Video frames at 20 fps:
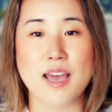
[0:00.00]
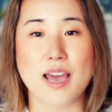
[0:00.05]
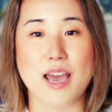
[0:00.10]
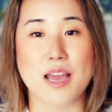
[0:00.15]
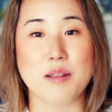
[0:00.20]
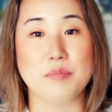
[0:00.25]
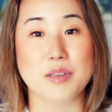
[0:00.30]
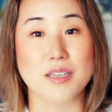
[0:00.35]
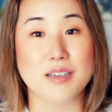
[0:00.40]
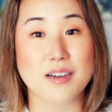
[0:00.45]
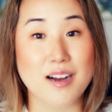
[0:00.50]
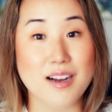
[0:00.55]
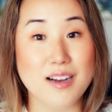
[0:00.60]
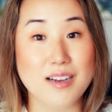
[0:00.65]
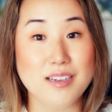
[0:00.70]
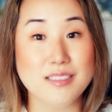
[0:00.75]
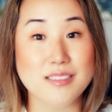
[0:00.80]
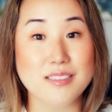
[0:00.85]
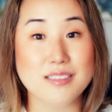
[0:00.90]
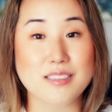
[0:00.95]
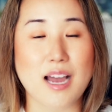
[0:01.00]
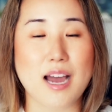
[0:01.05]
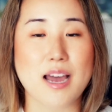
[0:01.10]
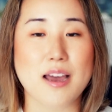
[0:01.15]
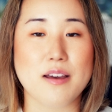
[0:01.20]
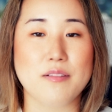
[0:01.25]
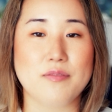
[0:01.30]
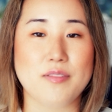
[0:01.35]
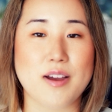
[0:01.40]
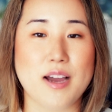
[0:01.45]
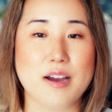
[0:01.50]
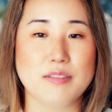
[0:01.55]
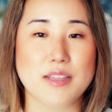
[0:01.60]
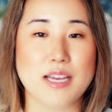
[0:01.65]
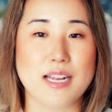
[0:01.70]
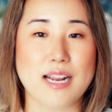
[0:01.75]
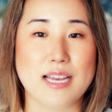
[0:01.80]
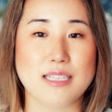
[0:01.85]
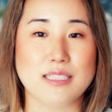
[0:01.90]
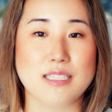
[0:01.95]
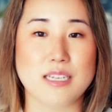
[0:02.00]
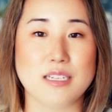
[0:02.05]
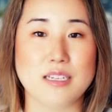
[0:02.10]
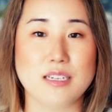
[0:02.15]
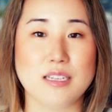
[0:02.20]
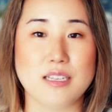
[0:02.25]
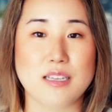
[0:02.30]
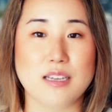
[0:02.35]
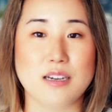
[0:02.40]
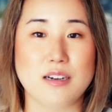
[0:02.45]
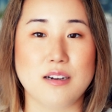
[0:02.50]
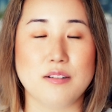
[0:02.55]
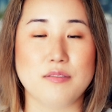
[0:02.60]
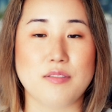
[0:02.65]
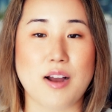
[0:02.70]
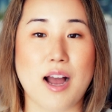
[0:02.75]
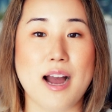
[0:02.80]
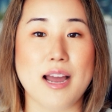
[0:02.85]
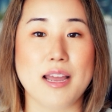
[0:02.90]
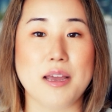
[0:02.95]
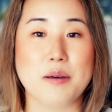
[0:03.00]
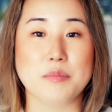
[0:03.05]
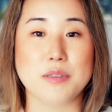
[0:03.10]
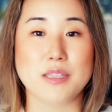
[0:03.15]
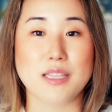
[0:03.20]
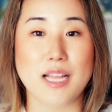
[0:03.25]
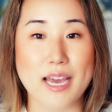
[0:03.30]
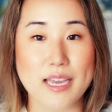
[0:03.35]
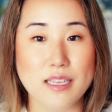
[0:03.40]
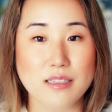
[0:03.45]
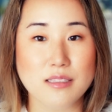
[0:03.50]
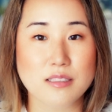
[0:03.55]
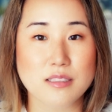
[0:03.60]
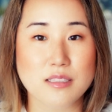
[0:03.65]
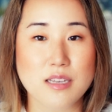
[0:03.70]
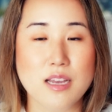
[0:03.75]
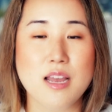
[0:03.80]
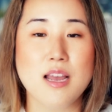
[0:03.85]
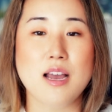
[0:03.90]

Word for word: And because I have found that identity of I am light,